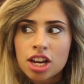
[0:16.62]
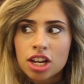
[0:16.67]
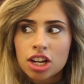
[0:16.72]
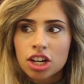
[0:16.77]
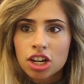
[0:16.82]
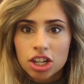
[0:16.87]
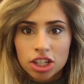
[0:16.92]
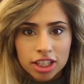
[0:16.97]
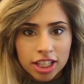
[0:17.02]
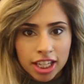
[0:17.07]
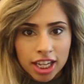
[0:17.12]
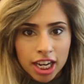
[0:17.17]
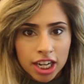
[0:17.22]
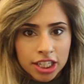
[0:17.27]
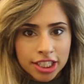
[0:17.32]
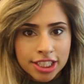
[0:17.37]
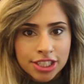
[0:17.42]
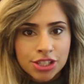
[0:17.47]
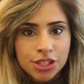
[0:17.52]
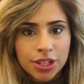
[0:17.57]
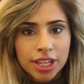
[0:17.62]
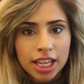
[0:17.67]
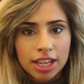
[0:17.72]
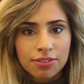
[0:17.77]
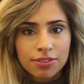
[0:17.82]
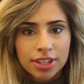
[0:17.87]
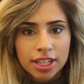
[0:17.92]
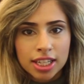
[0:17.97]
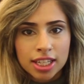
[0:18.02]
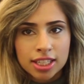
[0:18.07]
curling iron to give
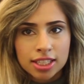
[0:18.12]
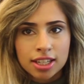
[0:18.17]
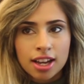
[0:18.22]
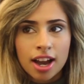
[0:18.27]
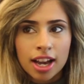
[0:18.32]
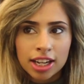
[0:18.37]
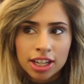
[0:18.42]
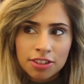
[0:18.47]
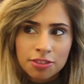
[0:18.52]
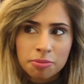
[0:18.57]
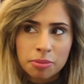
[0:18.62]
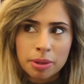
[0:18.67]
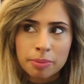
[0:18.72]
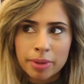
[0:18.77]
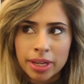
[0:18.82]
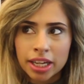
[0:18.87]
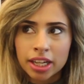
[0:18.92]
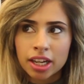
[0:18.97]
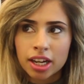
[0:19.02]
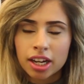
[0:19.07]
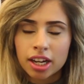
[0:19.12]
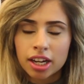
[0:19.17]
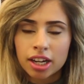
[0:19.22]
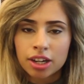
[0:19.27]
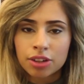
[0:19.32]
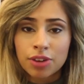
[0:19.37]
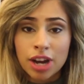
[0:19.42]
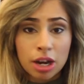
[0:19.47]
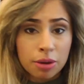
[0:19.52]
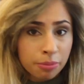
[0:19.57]
it kind of mimic a
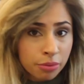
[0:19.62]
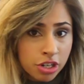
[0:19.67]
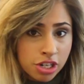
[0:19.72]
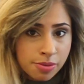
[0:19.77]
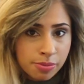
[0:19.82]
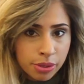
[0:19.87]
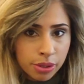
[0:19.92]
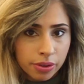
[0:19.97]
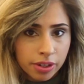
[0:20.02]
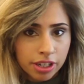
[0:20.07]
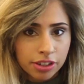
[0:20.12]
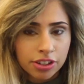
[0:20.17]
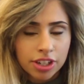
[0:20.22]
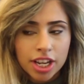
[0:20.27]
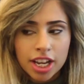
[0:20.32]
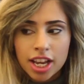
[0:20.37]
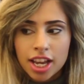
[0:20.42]
round brush blowout.